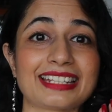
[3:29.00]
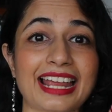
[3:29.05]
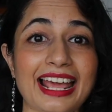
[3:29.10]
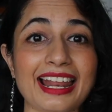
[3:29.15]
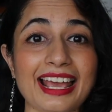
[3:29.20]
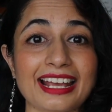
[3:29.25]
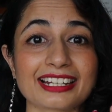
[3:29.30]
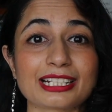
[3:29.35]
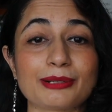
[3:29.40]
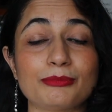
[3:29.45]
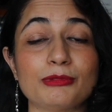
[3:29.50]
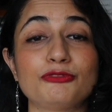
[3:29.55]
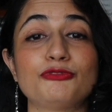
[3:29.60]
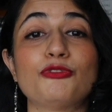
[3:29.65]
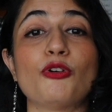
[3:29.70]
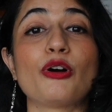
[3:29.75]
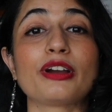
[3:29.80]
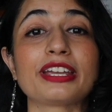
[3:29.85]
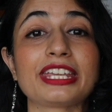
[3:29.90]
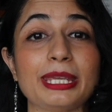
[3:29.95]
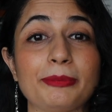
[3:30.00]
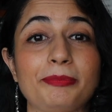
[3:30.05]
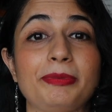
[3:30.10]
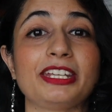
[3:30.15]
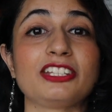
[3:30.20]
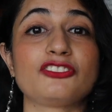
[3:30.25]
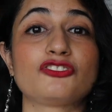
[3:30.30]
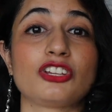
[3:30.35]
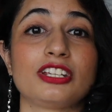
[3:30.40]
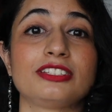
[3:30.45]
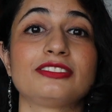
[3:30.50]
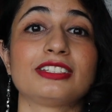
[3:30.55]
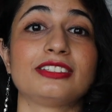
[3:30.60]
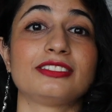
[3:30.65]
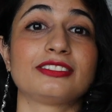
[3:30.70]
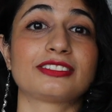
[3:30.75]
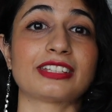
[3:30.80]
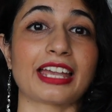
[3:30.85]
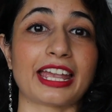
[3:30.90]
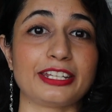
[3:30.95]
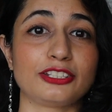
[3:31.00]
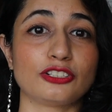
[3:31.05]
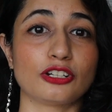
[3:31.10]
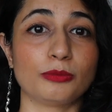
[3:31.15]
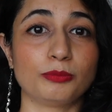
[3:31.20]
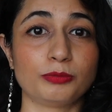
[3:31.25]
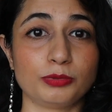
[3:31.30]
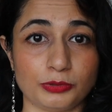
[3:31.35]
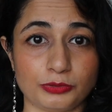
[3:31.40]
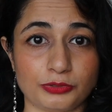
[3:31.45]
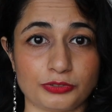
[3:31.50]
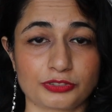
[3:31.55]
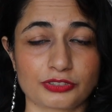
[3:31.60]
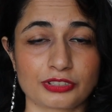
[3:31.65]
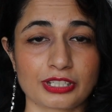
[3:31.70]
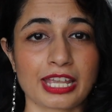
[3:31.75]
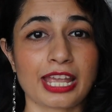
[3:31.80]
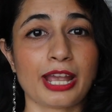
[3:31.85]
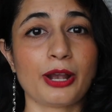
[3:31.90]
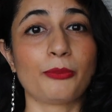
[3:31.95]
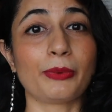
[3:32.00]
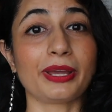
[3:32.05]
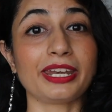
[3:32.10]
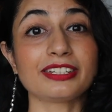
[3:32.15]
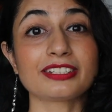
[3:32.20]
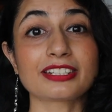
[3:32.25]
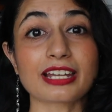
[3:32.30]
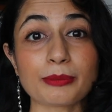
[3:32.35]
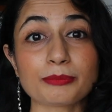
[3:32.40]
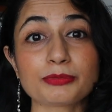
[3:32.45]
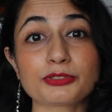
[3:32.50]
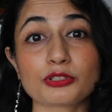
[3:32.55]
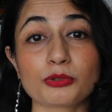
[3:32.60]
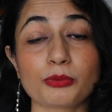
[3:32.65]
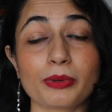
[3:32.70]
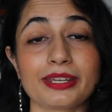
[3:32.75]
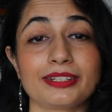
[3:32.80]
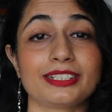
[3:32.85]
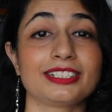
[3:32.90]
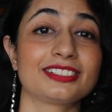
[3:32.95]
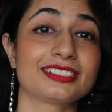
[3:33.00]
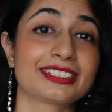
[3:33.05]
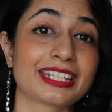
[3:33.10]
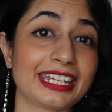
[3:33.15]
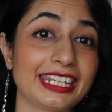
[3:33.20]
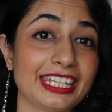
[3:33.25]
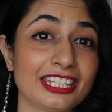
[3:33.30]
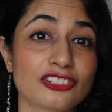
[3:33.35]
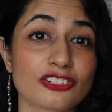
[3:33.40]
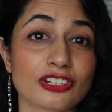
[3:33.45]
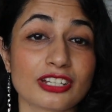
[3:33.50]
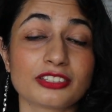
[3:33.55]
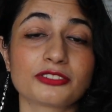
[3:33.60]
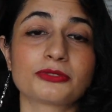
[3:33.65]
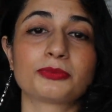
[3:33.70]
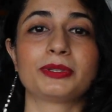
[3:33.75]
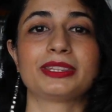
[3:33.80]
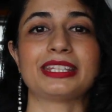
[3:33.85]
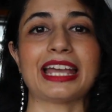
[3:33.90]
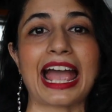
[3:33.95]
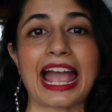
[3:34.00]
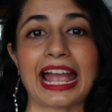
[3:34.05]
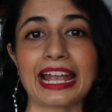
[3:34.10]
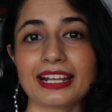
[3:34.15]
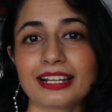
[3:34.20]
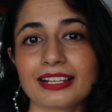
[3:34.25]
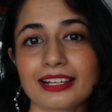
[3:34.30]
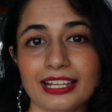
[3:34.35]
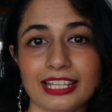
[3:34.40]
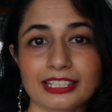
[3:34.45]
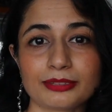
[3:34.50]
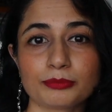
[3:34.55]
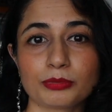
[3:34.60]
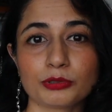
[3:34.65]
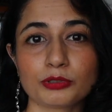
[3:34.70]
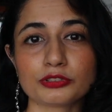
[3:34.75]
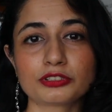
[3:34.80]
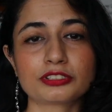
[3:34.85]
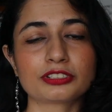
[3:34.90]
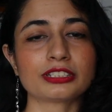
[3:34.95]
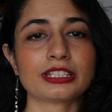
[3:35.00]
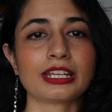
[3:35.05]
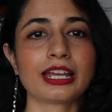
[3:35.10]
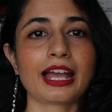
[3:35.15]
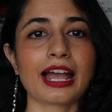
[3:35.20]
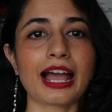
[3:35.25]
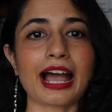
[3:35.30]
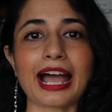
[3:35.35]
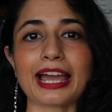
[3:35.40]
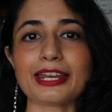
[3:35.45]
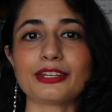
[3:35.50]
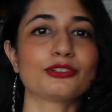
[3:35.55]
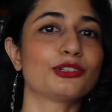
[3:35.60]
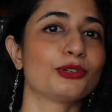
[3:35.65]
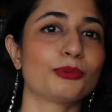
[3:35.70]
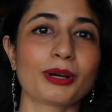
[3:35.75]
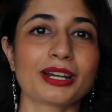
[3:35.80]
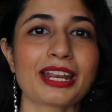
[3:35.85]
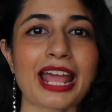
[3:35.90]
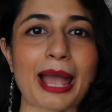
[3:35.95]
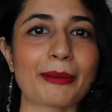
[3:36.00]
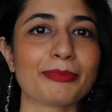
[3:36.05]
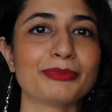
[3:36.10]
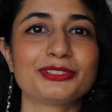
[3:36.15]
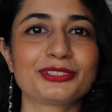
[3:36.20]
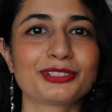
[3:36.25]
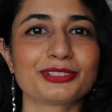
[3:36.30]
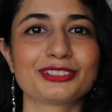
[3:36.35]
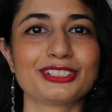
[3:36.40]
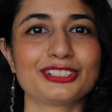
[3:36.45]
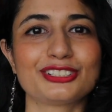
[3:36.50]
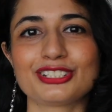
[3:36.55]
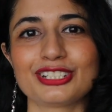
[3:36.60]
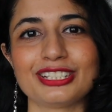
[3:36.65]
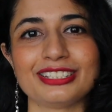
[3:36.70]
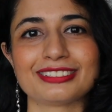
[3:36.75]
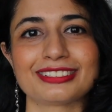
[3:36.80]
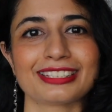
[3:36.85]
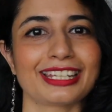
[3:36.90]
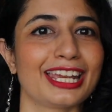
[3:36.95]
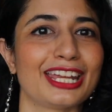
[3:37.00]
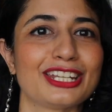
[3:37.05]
Style hack number 4, keeping jeans inside your boots. When it comes to wearing skinny jeans with ankle length boots, I don't know what happens to the jeans.